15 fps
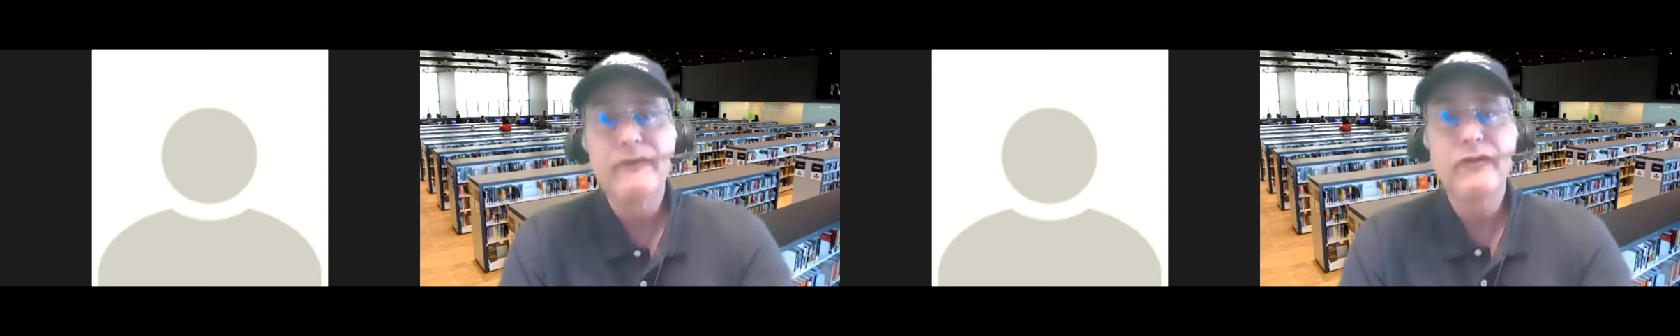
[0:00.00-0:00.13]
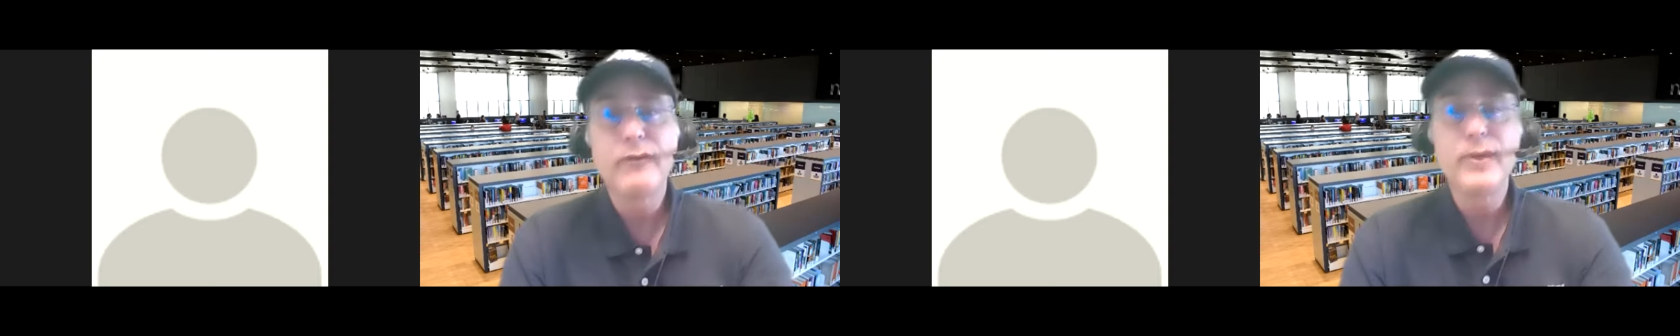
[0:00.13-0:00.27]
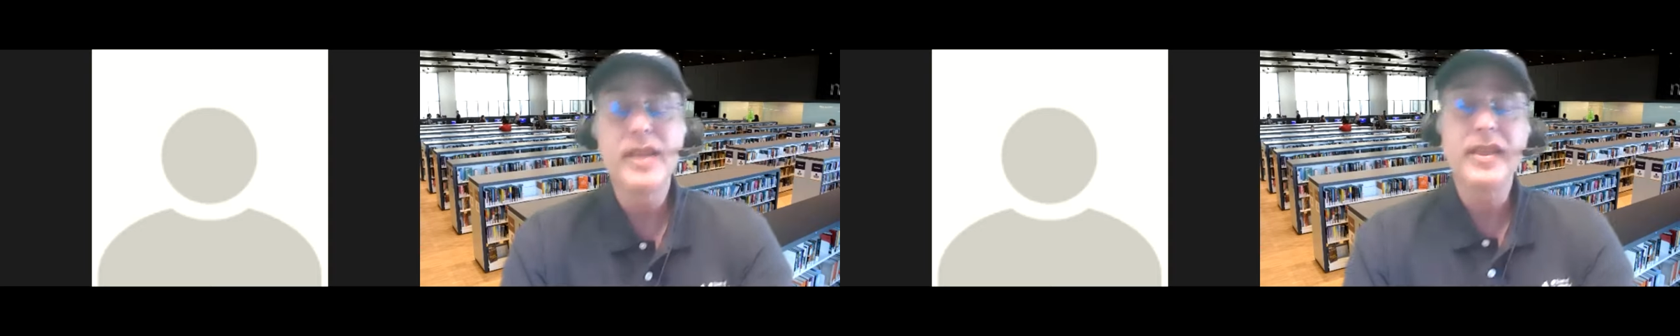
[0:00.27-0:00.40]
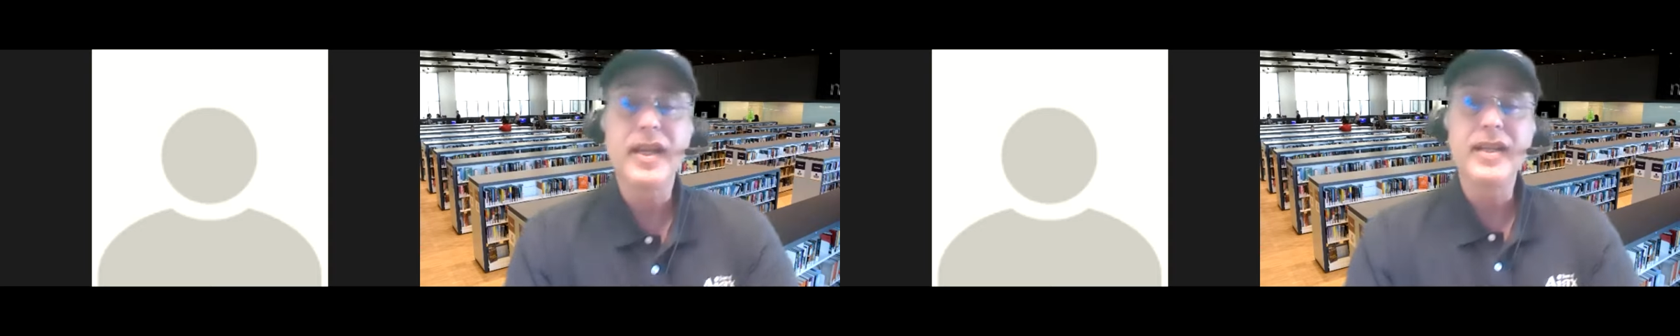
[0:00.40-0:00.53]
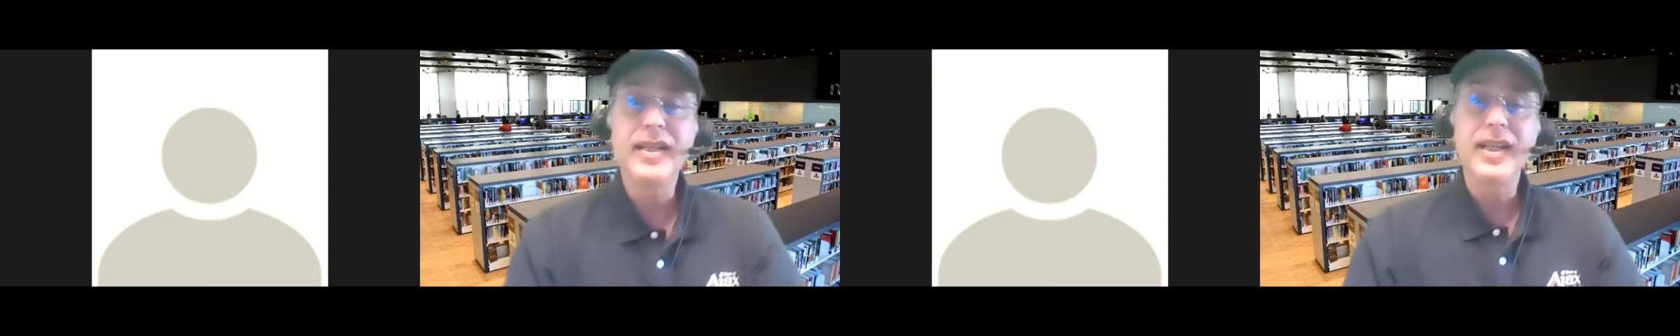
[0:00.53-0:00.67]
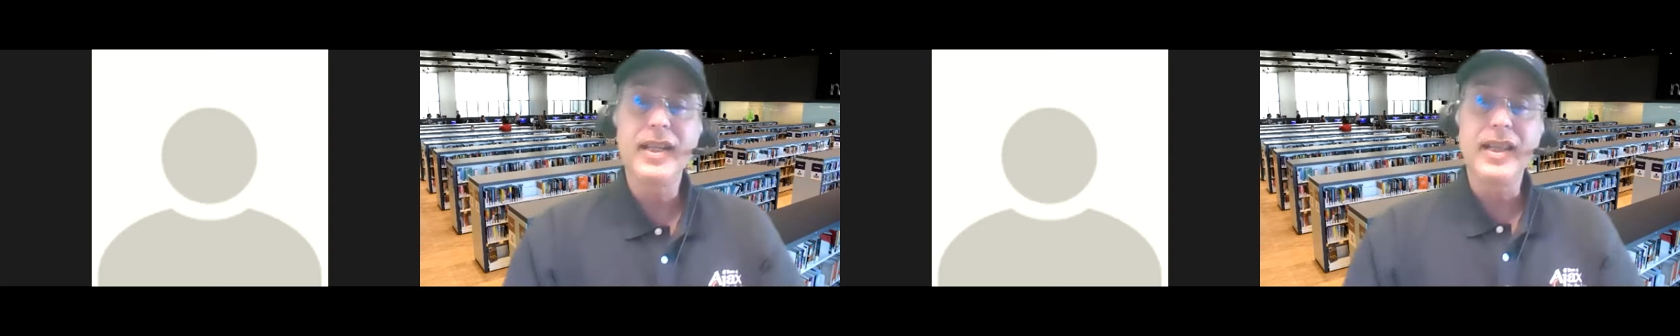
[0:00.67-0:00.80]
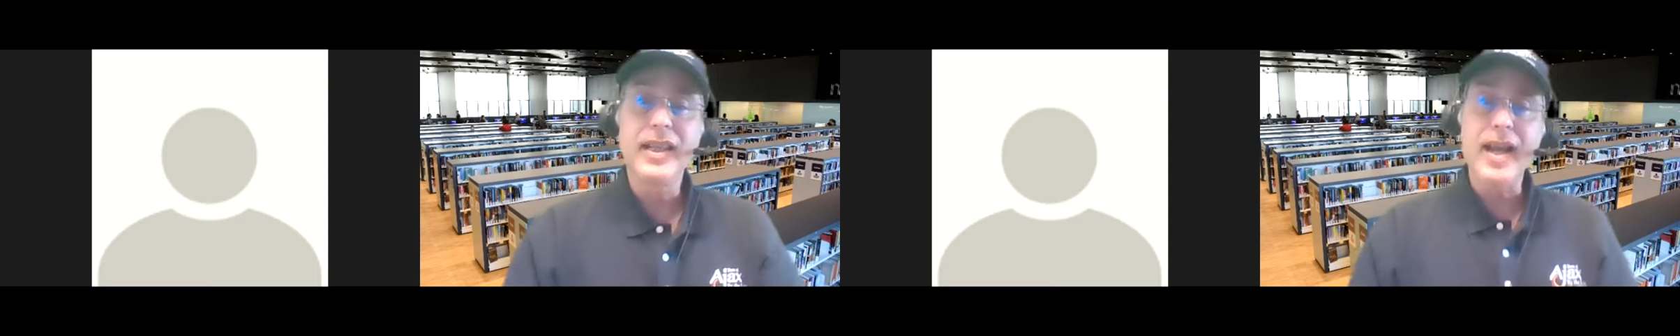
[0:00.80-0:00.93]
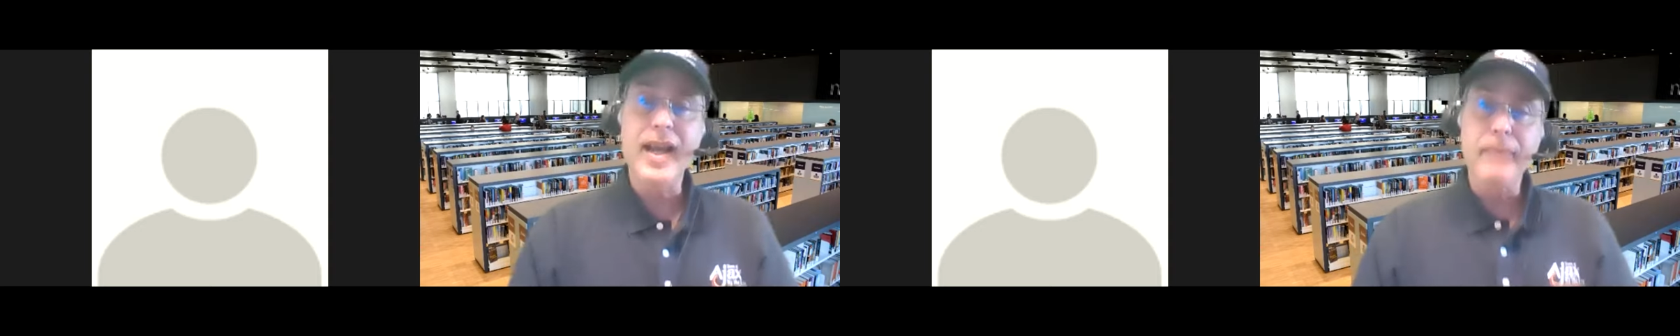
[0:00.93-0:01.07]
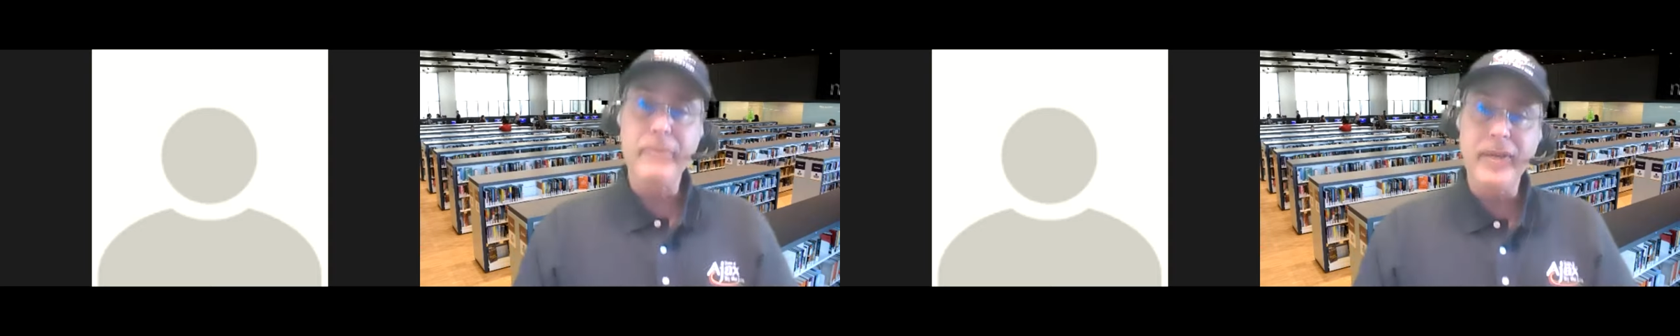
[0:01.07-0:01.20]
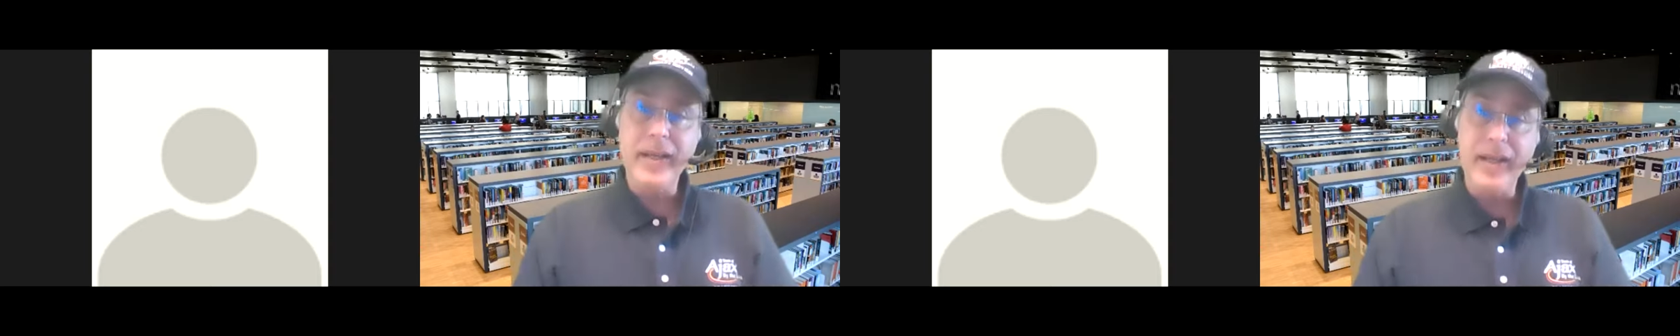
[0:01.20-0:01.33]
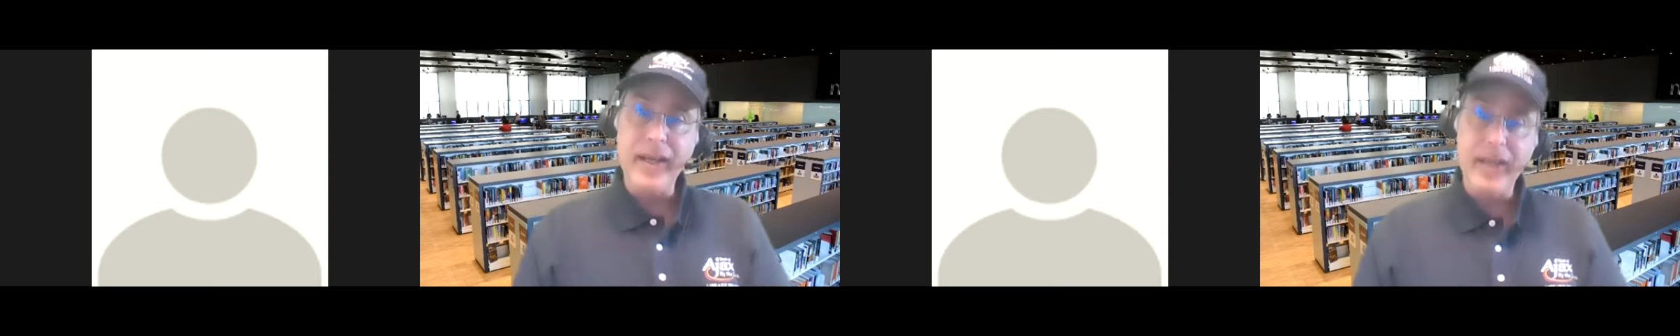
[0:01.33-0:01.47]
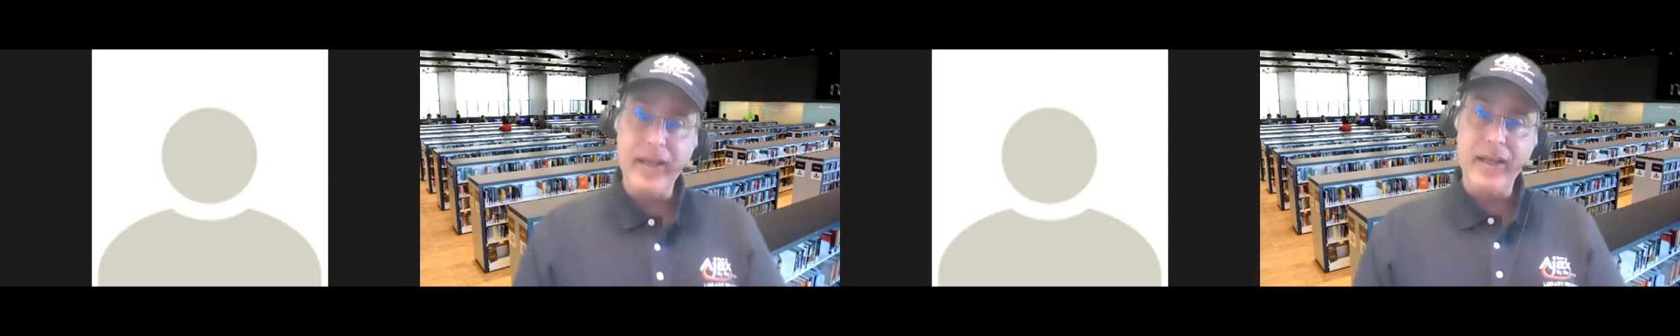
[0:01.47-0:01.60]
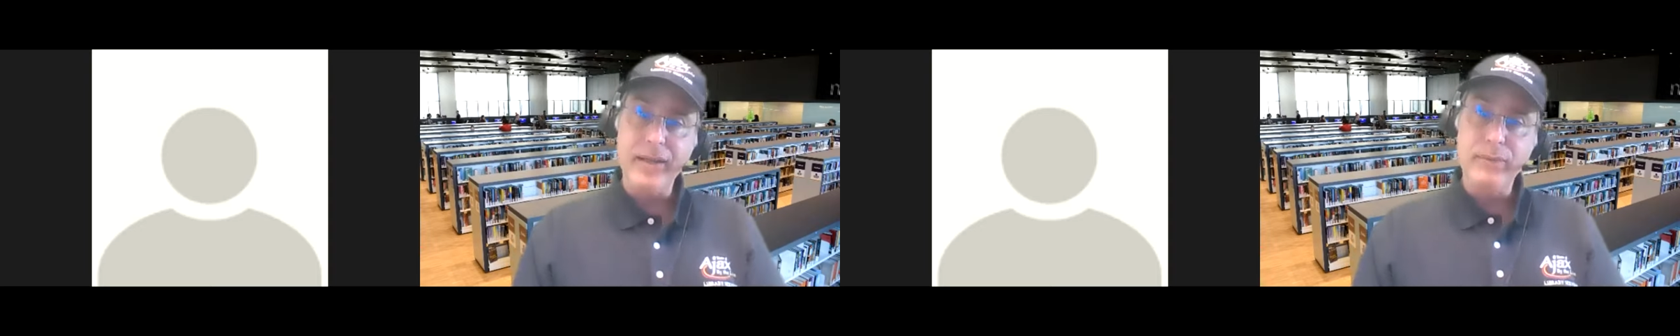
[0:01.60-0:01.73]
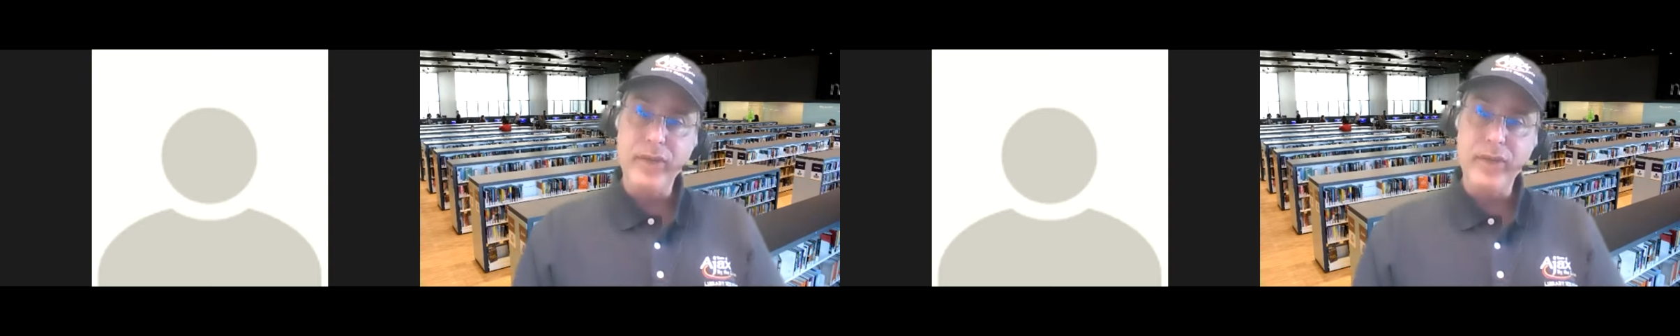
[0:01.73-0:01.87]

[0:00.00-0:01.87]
with Idea Lab, and